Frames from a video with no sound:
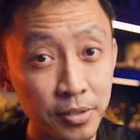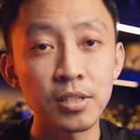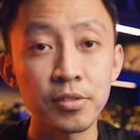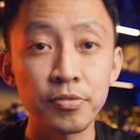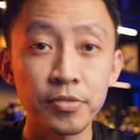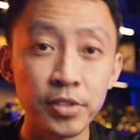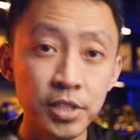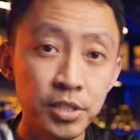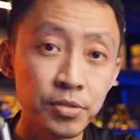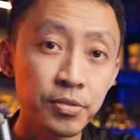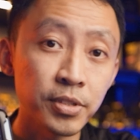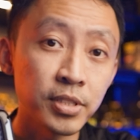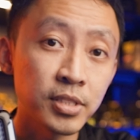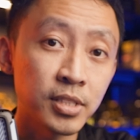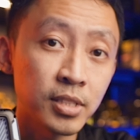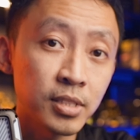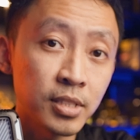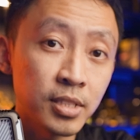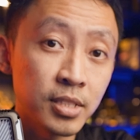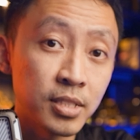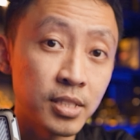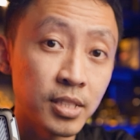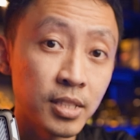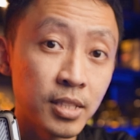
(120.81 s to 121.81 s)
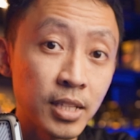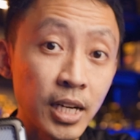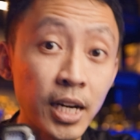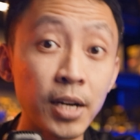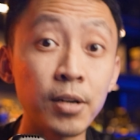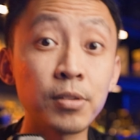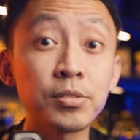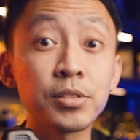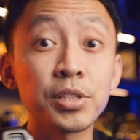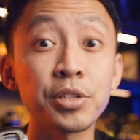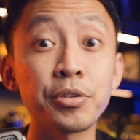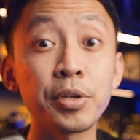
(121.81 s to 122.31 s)
The first reason is in
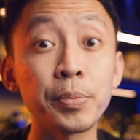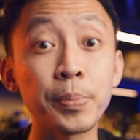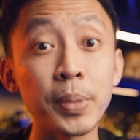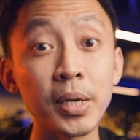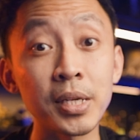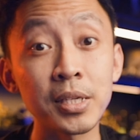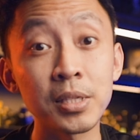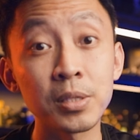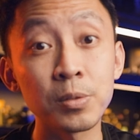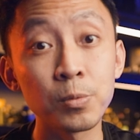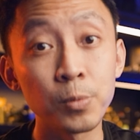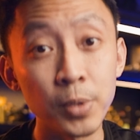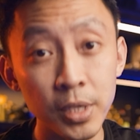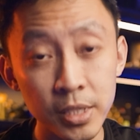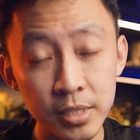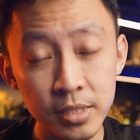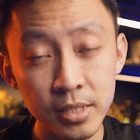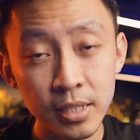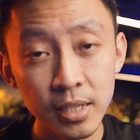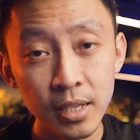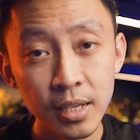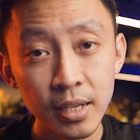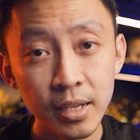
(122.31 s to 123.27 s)
how the repellent works.